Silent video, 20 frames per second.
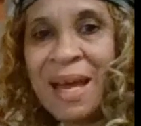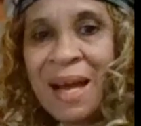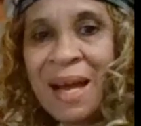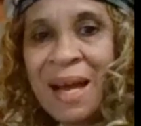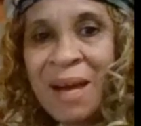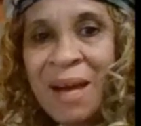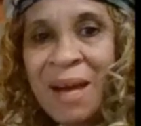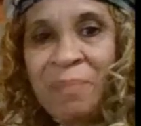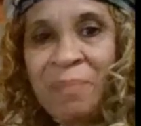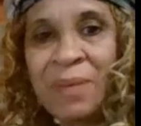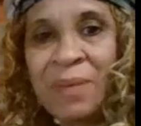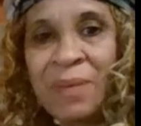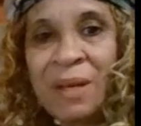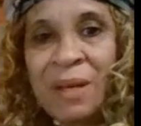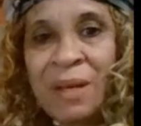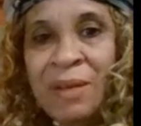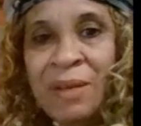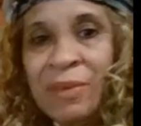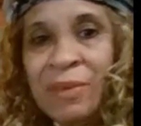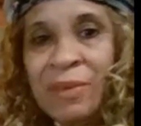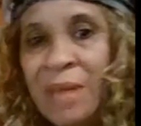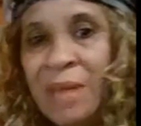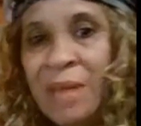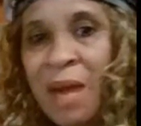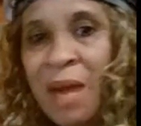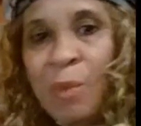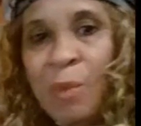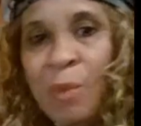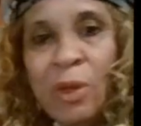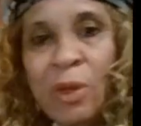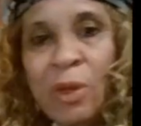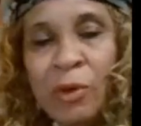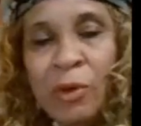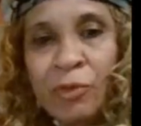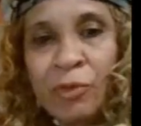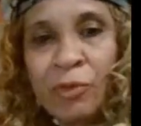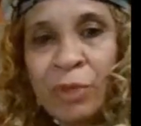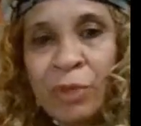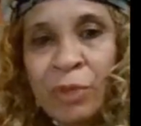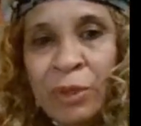Now we know the
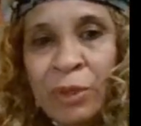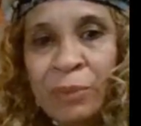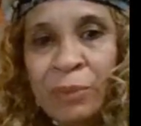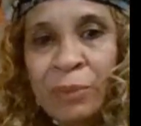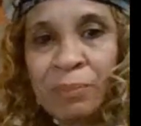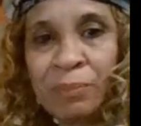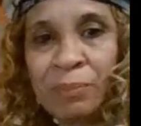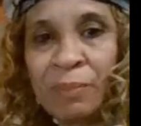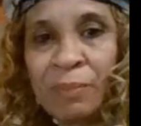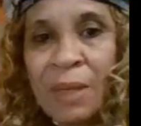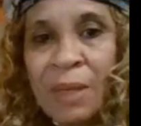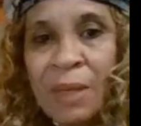drill.